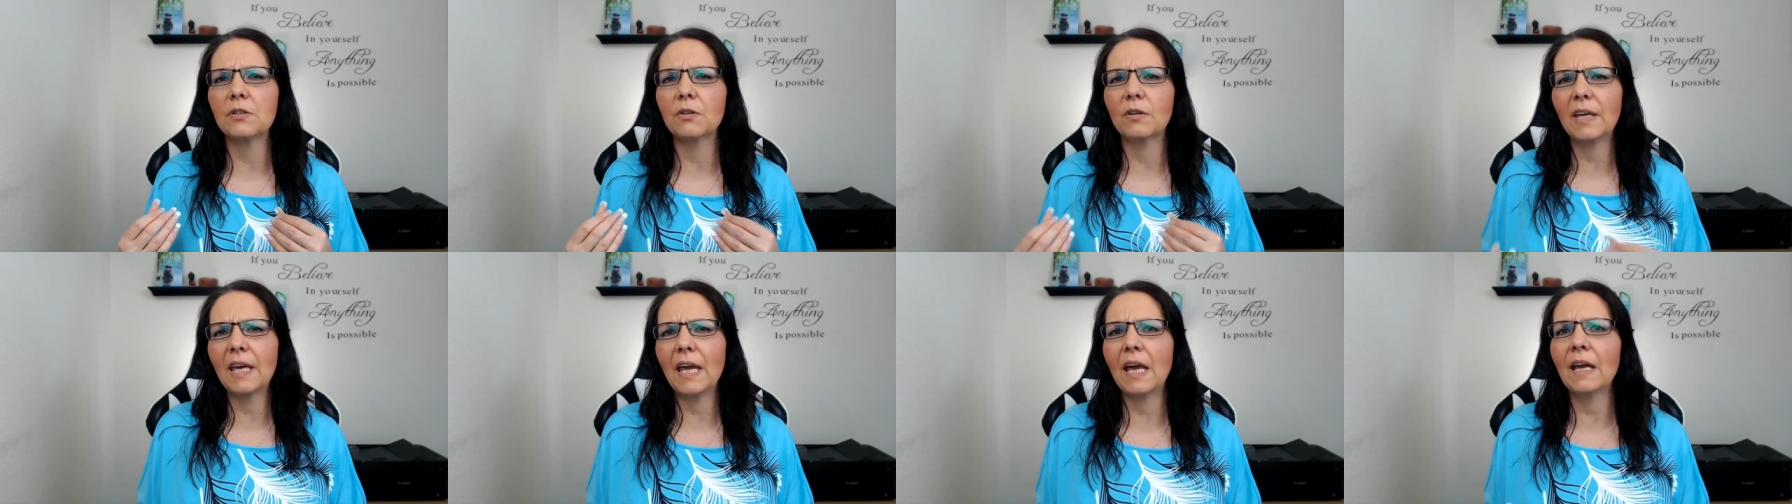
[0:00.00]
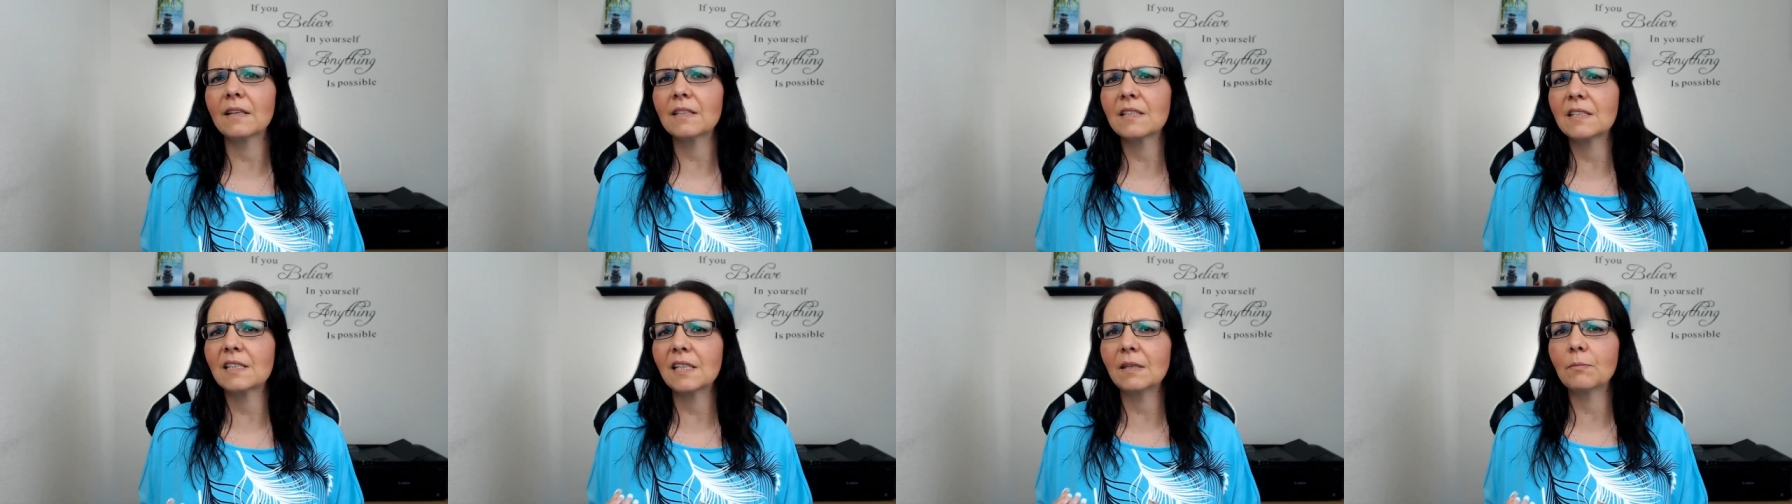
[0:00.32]
you
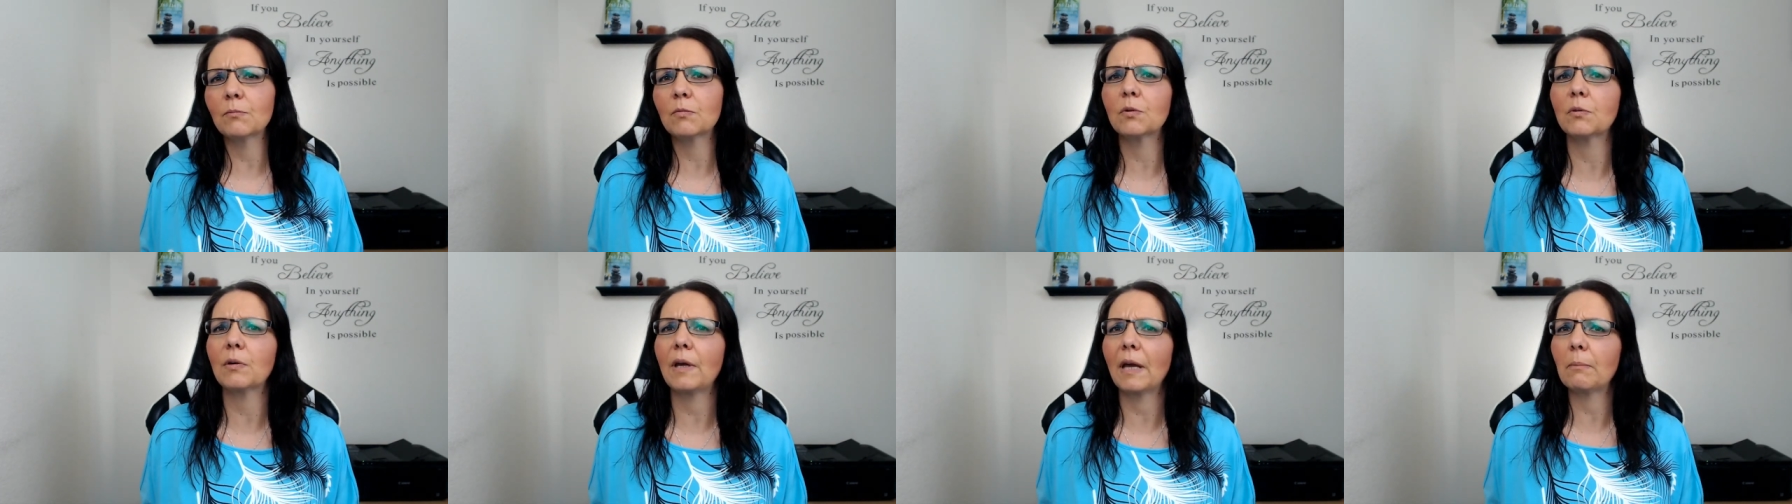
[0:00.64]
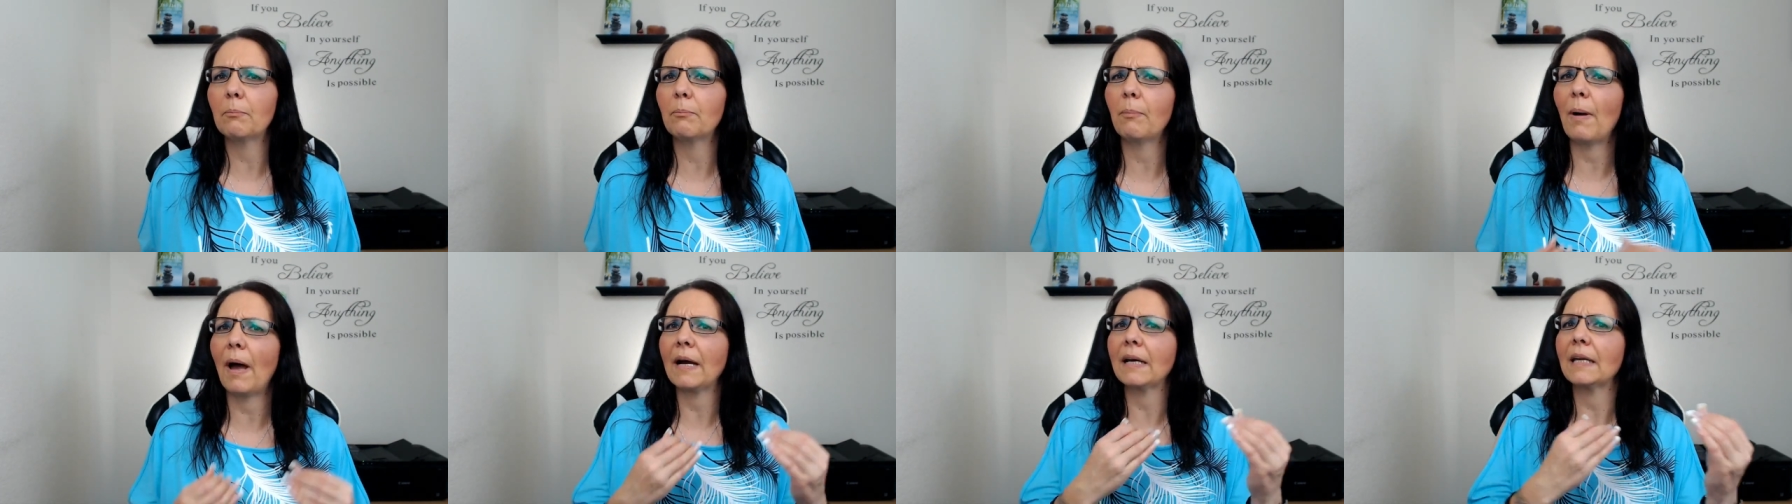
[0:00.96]
can't seem to
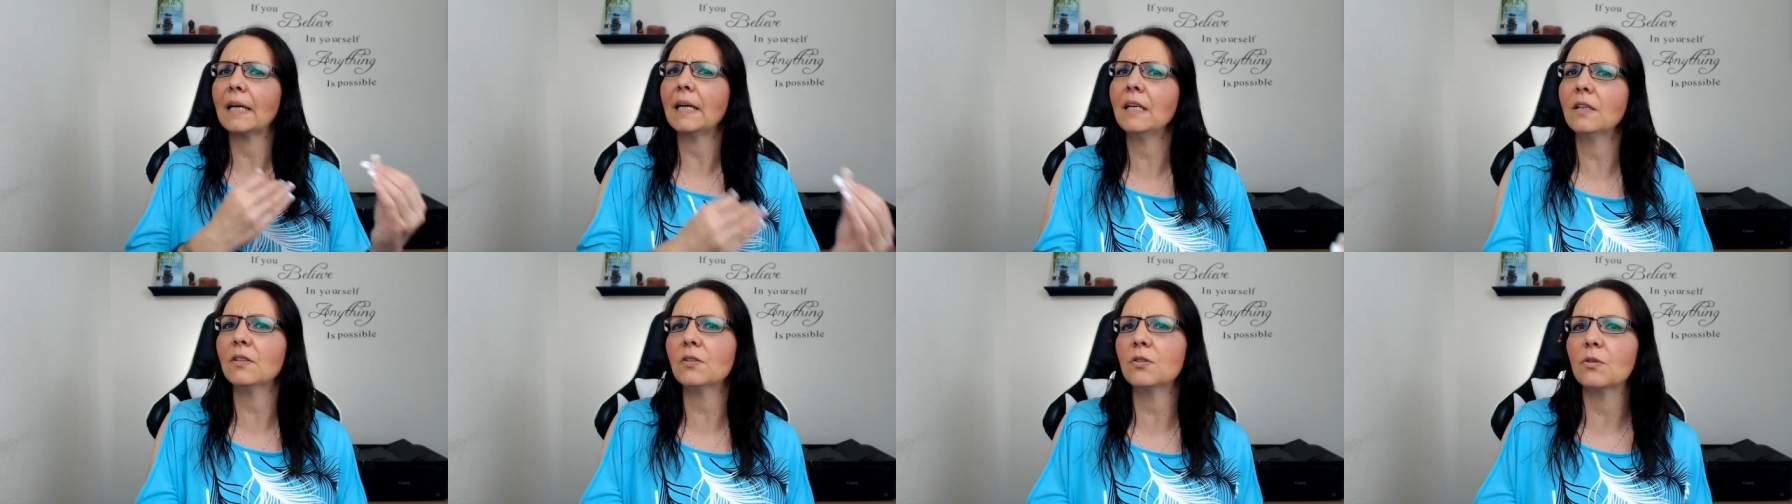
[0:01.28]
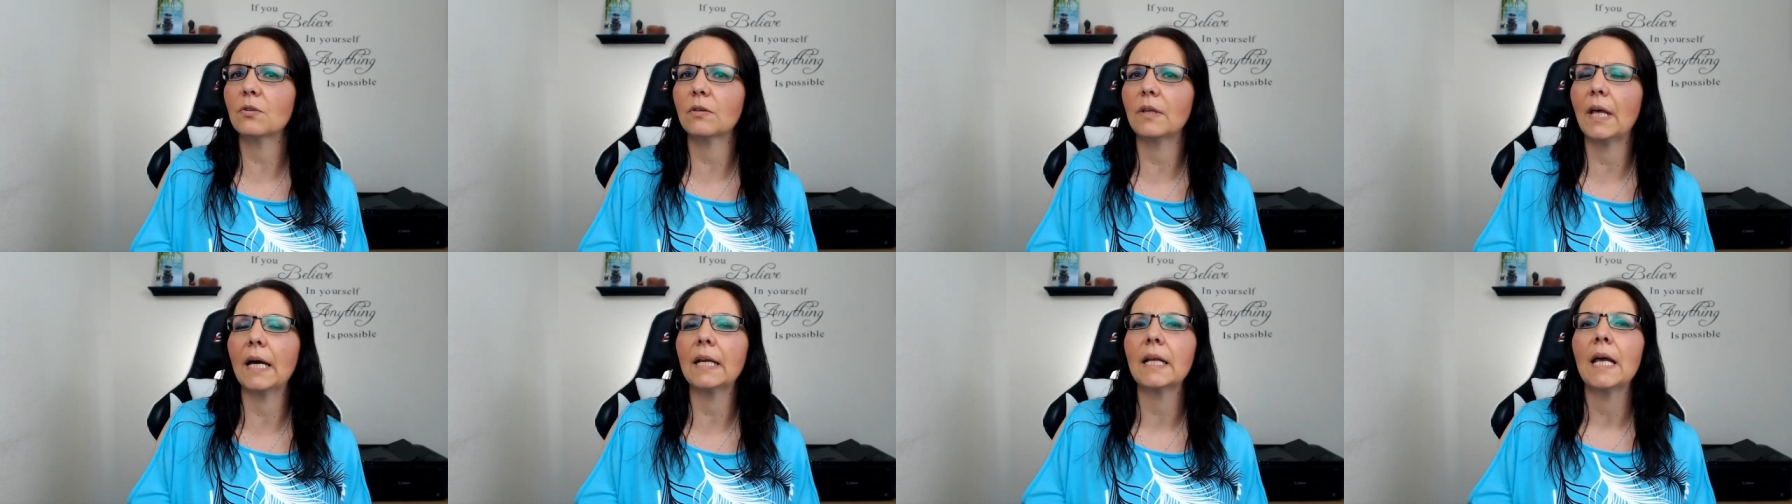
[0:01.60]
get back
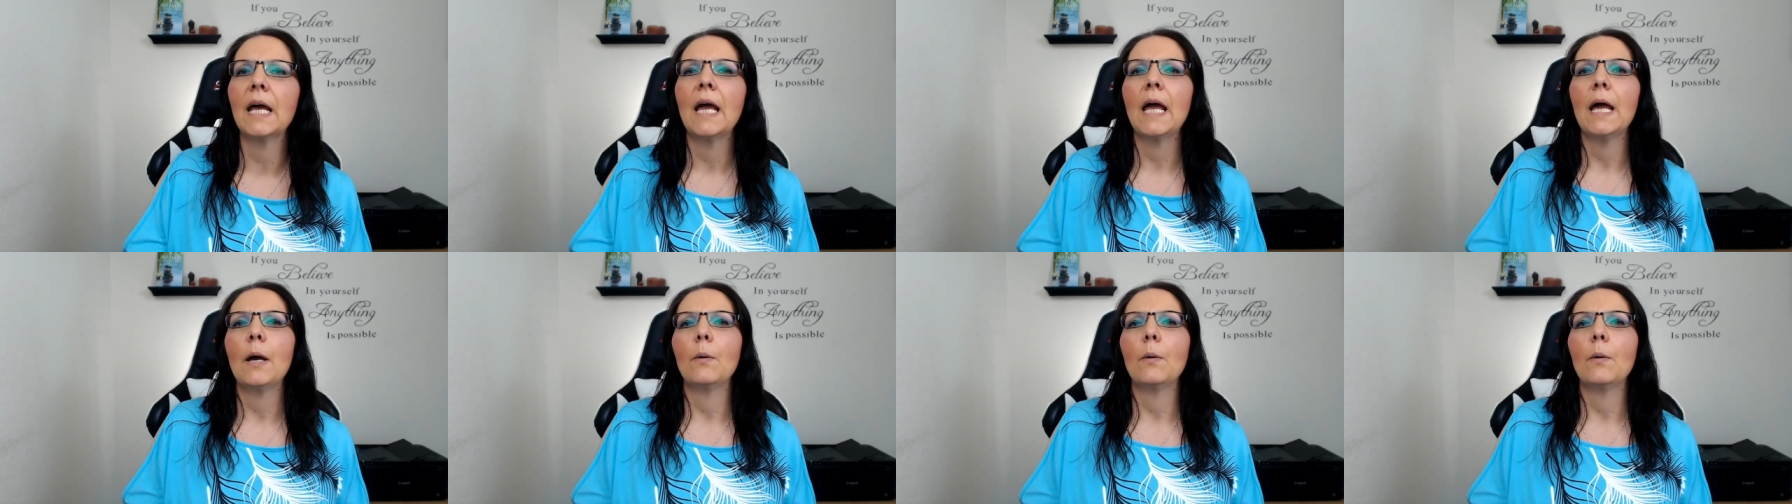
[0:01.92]
into that